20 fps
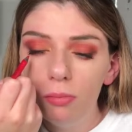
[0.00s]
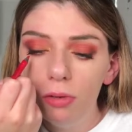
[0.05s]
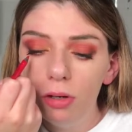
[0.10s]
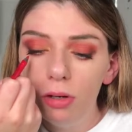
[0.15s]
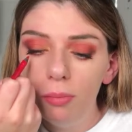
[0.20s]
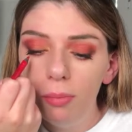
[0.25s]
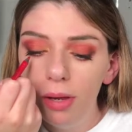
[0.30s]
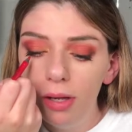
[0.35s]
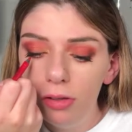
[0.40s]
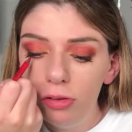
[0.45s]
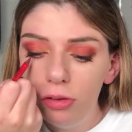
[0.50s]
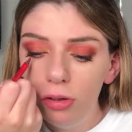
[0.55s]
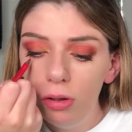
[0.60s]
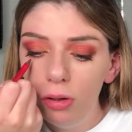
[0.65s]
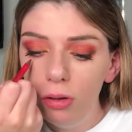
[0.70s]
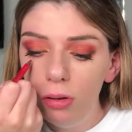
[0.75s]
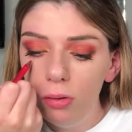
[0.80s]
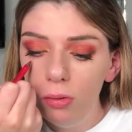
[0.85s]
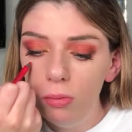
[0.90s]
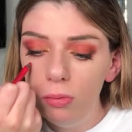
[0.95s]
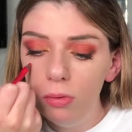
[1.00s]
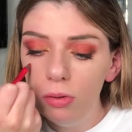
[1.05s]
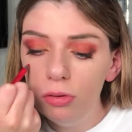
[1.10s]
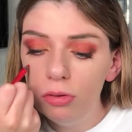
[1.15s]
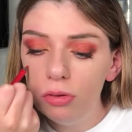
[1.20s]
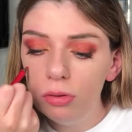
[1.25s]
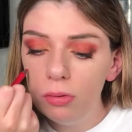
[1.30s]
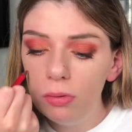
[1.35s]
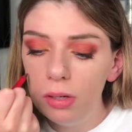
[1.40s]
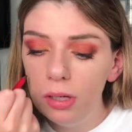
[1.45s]
to make 2
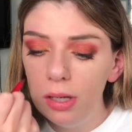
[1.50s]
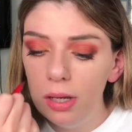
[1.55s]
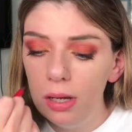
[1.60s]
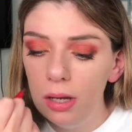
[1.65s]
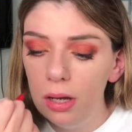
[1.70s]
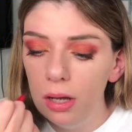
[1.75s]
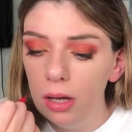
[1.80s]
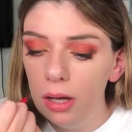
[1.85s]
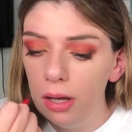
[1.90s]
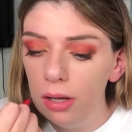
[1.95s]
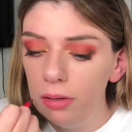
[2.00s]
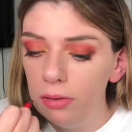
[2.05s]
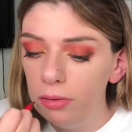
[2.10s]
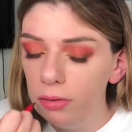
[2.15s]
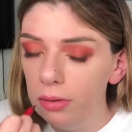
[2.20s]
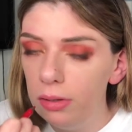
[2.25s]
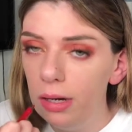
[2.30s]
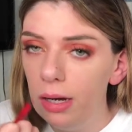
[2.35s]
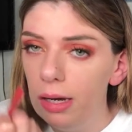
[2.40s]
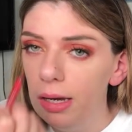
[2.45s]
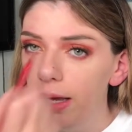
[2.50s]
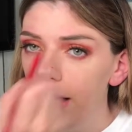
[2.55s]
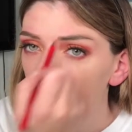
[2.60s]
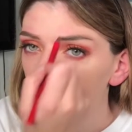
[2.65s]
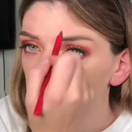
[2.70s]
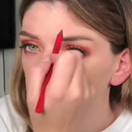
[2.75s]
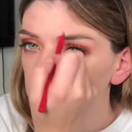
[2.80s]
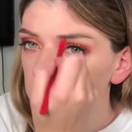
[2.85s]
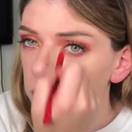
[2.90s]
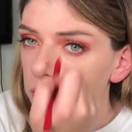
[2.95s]
joining lines to the
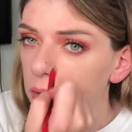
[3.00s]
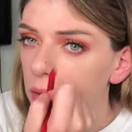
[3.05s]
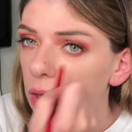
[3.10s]
lips.